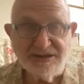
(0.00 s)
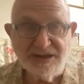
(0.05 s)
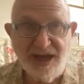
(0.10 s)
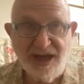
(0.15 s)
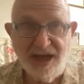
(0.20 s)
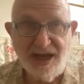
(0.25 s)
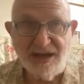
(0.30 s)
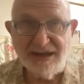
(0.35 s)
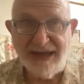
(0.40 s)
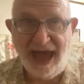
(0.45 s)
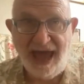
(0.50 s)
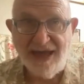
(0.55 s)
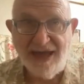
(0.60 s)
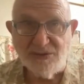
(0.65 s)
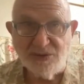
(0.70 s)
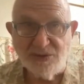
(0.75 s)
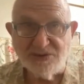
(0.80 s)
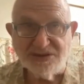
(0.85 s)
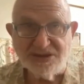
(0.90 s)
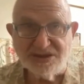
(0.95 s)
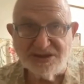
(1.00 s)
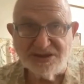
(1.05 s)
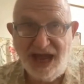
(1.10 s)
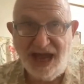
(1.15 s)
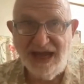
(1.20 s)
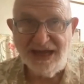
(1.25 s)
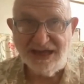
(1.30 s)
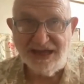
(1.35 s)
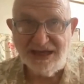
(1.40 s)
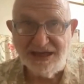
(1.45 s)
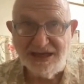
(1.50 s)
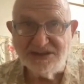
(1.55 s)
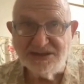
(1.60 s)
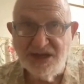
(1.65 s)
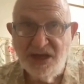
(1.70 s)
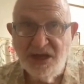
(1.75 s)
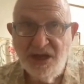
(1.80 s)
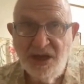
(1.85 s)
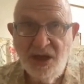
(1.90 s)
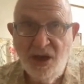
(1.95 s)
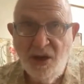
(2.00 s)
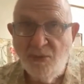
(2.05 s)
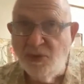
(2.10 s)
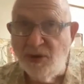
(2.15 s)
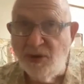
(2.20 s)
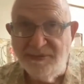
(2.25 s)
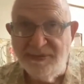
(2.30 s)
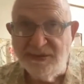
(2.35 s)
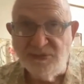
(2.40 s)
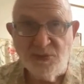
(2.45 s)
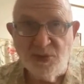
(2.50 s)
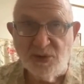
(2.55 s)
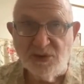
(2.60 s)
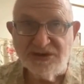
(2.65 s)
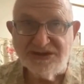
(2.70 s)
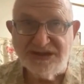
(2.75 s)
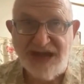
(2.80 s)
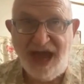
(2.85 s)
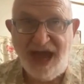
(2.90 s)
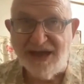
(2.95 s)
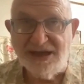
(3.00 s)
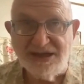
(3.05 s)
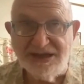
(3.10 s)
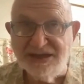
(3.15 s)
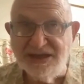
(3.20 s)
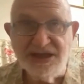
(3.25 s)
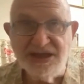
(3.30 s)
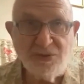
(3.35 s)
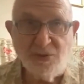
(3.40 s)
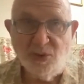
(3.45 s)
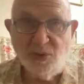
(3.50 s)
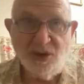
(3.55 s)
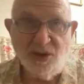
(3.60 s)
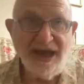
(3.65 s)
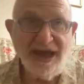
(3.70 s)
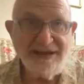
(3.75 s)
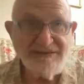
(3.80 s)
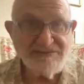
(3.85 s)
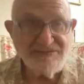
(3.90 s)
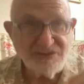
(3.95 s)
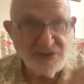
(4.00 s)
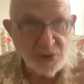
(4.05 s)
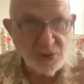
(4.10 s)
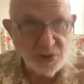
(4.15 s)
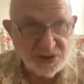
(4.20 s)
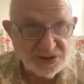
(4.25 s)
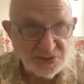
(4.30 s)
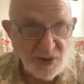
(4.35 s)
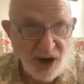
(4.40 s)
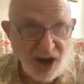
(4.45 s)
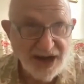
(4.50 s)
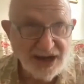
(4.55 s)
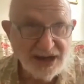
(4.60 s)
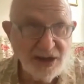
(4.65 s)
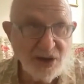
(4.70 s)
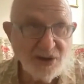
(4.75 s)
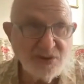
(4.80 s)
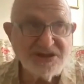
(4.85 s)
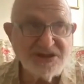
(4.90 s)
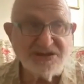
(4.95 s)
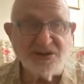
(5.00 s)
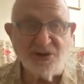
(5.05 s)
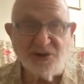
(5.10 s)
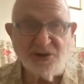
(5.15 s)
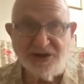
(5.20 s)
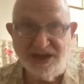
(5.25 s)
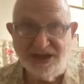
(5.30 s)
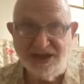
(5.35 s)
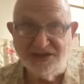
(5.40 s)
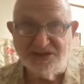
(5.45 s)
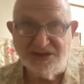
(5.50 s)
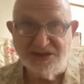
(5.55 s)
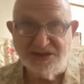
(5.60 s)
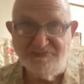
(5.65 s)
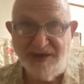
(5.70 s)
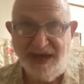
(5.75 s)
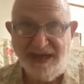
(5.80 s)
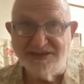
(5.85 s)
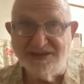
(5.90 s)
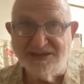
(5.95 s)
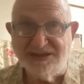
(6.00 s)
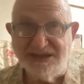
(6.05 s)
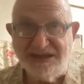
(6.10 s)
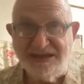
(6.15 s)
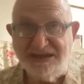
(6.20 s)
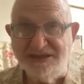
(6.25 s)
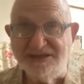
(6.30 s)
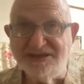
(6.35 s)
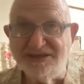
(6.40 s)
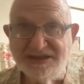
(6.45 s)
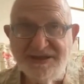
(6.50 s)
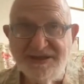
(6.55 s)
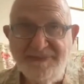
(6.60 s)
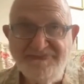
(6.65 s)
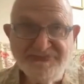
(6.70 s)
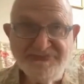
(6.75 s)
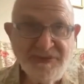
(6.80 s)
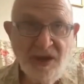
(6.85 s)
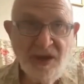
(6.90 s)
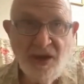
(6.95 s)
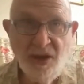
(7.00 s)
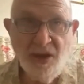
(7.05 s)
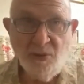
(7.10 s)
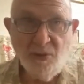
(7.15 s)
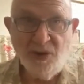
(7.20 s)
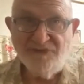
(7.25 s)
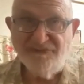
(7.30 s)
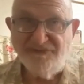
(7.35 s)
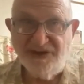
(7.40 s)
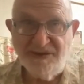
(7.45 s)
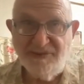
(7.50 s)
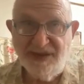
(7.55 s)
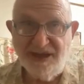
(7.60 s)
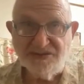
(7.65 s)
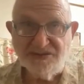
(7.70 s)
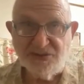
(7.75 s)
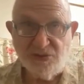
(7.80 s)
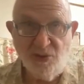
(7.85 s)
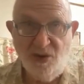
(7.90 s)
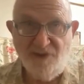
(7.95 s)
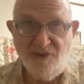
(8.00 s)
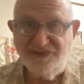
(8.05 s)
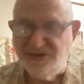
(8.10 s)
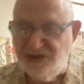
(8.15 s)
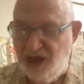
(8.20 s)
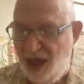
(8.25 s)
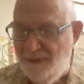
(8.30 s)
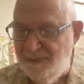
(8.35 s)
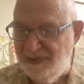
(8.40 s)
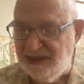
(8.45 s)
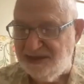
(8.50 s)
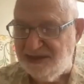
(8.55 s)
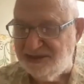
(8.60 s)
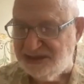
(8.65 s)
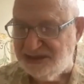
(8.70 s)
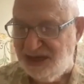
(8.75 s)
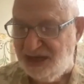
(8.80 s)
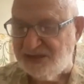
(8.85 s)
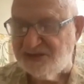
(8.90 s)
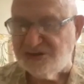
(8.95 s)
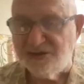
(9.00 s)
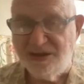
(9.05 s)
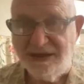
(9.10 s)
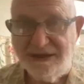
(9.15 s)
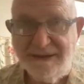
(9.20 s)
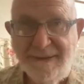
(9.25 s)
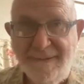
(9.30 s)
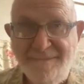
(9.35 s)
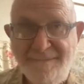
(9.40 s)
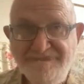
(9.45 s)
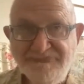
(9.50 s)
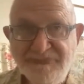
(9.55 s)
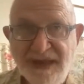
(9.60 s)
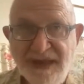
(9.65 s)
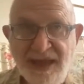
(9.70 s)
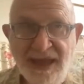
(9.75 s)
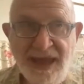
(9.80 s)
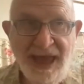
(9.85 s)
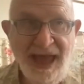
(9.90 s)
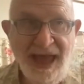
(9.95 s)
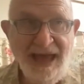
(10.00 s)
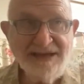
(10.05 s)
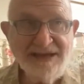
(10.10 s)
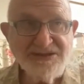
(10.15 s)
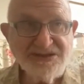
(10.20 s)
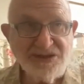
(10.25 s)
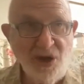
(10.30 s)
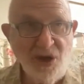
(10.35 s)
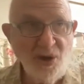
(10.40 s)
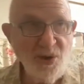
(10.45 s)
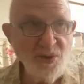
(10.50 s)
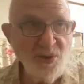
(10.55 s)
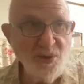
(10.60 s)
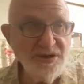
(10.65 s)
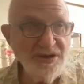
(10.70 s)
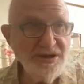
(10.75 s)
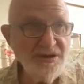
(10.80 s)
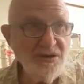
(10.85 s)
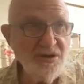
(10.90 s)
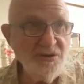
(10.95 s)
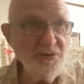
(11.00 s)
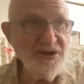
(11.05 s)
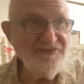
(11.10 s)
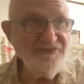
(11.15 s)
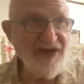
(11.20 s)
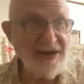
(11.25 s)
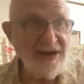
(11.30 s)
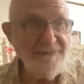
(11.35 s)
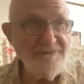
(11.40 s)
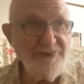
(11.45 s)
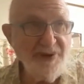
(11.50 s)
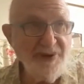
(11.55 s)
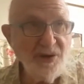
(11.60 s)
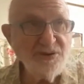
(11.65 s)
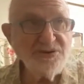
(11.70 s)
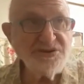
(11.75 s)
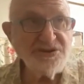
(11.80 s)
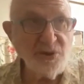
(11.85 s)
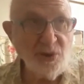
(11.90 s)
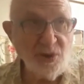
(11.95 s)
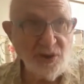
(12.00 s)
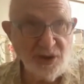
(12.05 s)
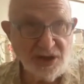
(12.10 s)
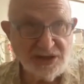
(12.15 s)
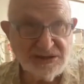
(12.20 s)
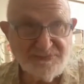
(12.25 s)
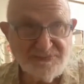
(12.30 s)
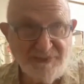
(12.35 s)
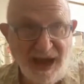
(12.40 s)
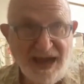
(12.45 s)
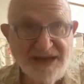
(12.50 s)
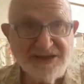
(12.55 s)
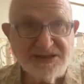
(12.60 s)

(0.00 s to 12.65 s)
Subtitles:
hunter-gatherer societies, women were exactly equal. And Chris Ryan goes into looking at chimpanzees, where females are often dominant sexually. Mm-hmm. And so we've had imposed on us by